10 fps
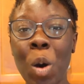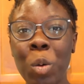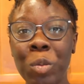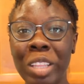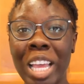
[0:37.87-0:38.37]

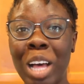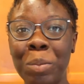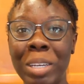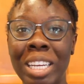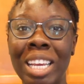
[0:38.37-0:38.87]
Hopefully
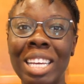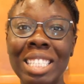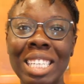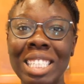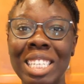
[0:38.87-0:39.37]
I'll be
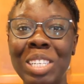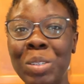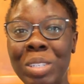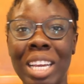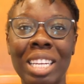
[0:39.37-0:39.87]
teaching
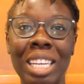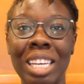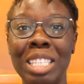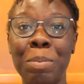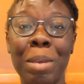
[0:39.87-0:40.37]
new
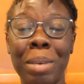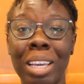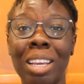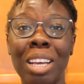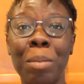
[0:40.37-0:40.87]
techniques, so maybe
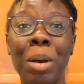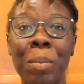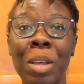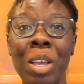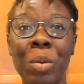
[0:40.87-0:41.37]
I can come
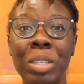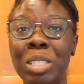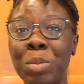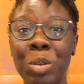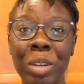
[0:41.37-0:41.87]
up
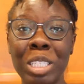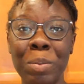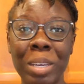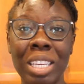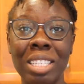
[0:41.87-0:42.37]
with some new
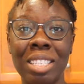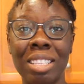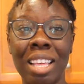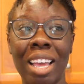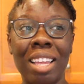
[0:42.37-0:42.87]
recipes
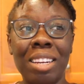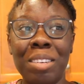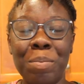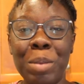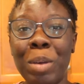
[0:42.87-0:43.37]
that
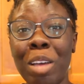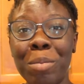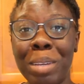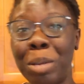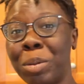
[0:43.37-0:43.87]
people
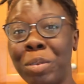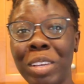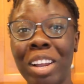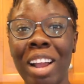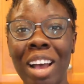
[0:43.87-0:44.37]
haven't been able to
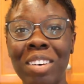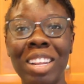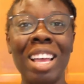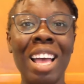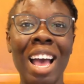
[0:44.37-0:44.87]
figure
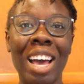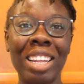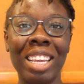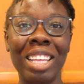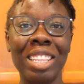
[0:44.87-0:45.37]
out how
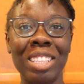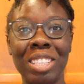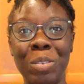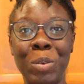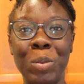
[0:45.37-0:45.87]
to get
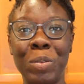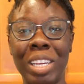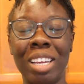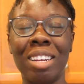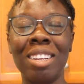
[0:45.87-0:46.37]
the food
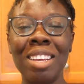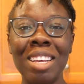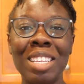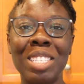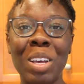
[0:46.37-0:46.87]
vegan.
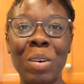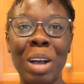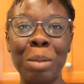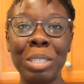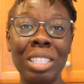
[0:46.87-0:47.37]

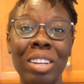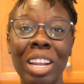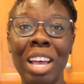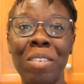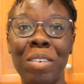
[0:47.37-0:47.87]
So I'm just here
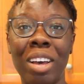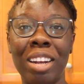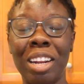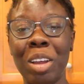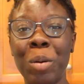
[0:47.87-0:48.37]
to have
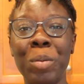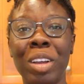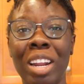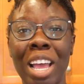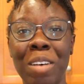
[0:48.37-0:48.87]
fun and I hope
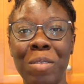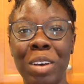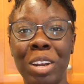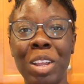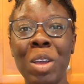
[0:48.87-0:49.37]
you're going to have
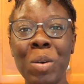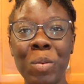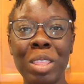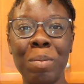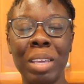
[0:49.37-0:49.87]
fun
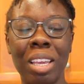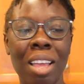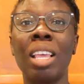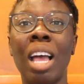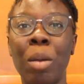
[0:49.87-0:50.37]
with
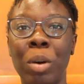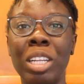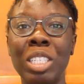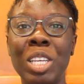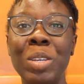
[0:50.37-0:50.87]
me. I
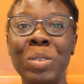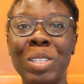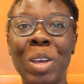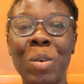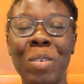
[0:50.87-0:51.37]
wanted to
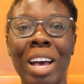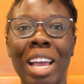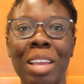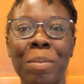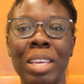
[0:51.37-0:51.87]
use
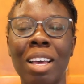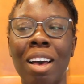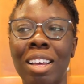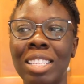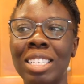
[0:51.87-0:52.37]
Ko-fi
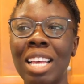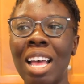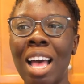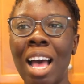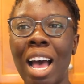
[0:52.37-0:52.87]

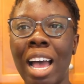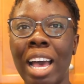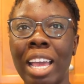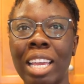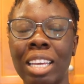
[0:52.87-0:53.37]
because
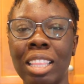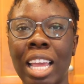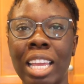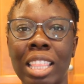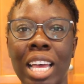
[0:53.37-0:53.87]
I
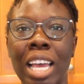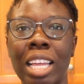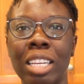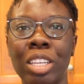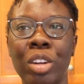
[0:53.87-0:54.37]
like
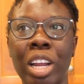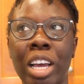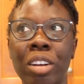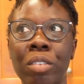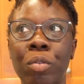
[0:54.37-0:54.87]
that you're
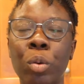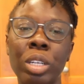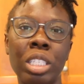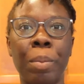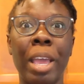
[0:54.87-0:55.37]
not
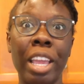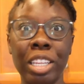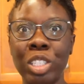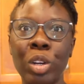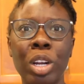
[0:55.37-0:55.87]
forced to
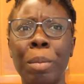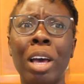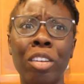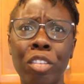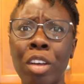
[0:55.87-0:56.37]
pay a certain
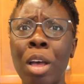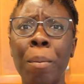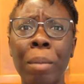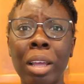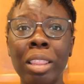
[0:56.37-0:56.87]
amount of
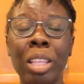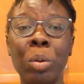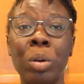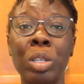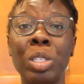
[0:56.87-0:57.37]

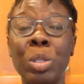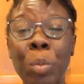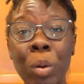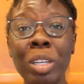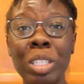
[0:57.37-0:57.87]
month in order to
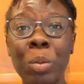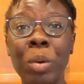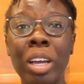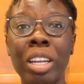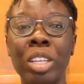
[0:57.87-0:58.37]
support
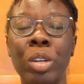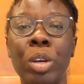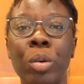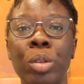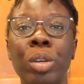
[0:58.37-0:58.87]
someone.
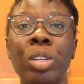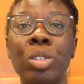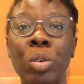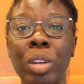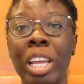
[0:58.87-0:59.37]
You know, you
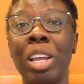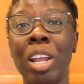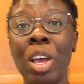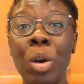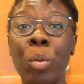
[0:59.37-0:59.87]
can
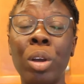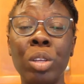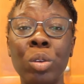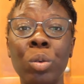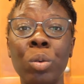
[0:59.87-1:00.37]
donate
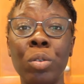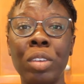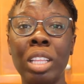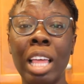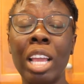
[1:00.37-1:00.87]
what you
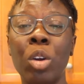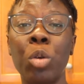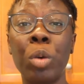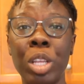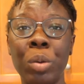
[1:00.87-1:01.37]
feel like
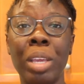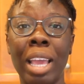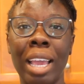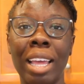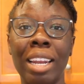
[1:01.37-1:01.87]
or what you
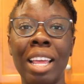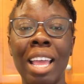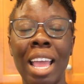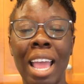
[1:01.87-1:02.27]
can.